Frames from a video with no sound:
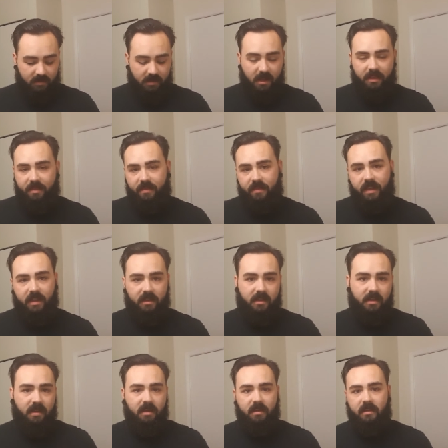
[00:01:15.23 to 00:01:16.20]
a
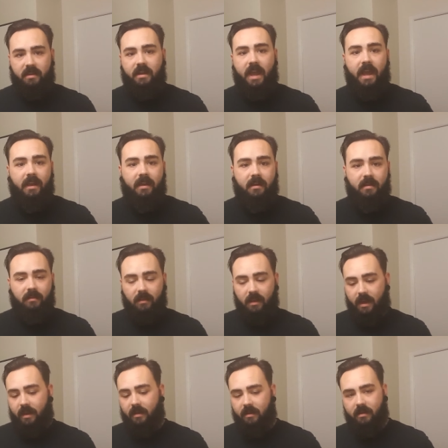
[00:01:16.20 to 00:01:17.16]
thick
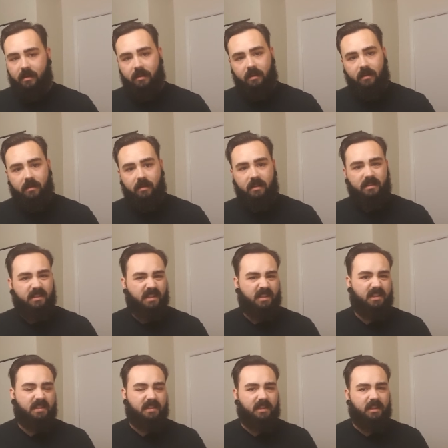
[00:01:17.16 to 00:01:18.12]
cake-like
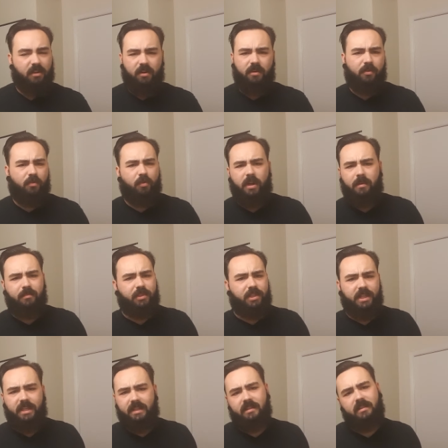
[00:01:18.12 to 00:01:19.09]
consistency, or cream
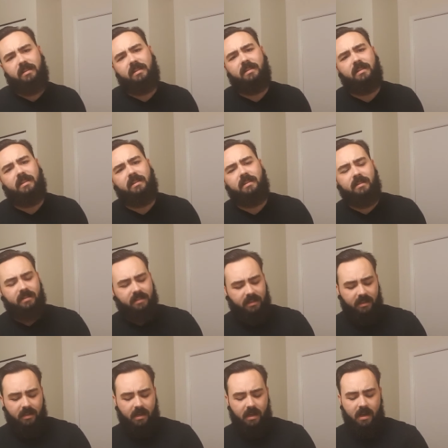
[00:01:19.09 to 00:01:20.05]
cheese
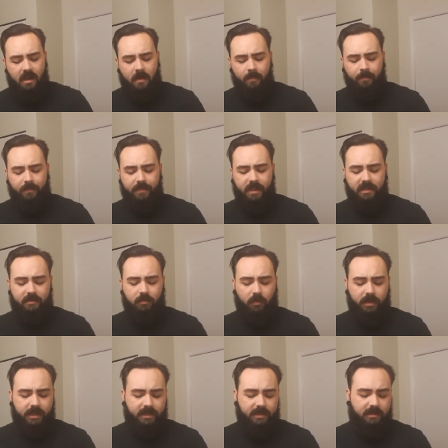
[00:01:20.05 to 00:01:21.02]
consistency. This
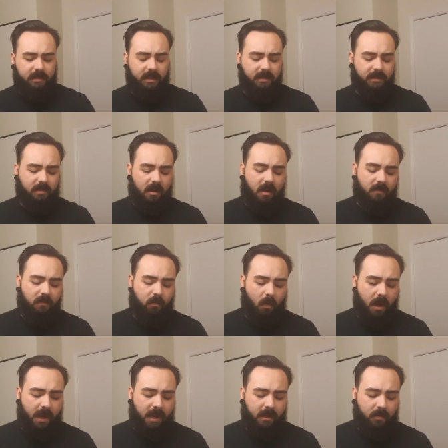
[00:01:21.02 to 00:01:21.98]
one is an
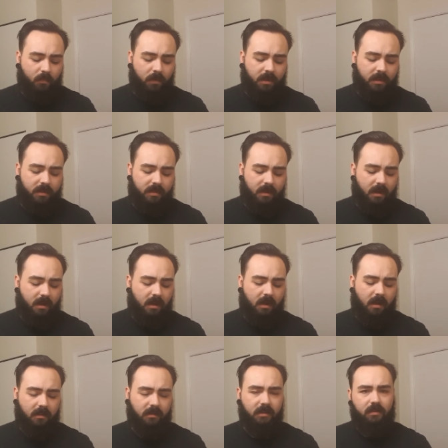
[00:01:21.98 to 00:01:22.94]
off-white with
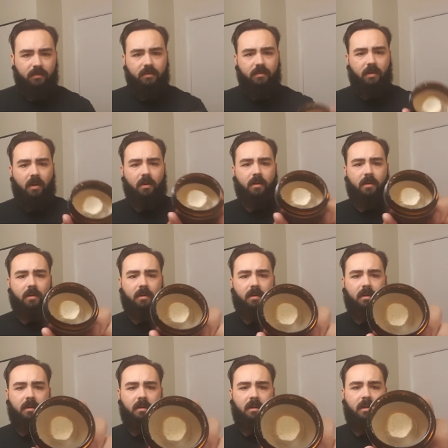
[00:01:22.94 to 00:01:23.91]
a little
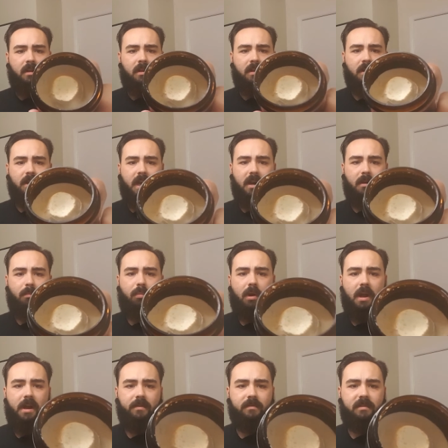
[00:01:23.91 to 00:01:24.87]
darker kind of
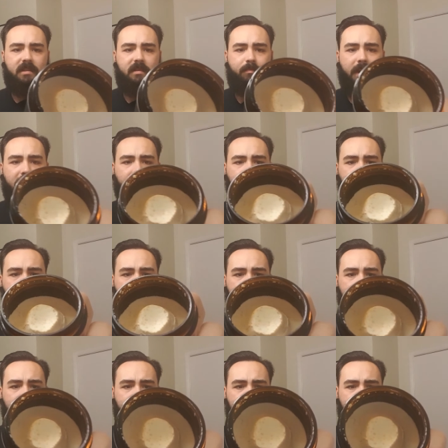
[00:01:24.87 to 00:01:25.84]
brown
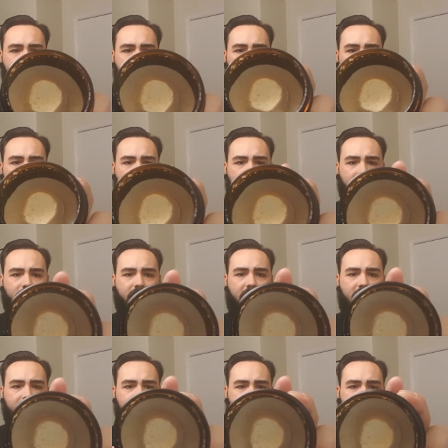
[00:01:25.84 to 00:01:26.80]
speckles, little dots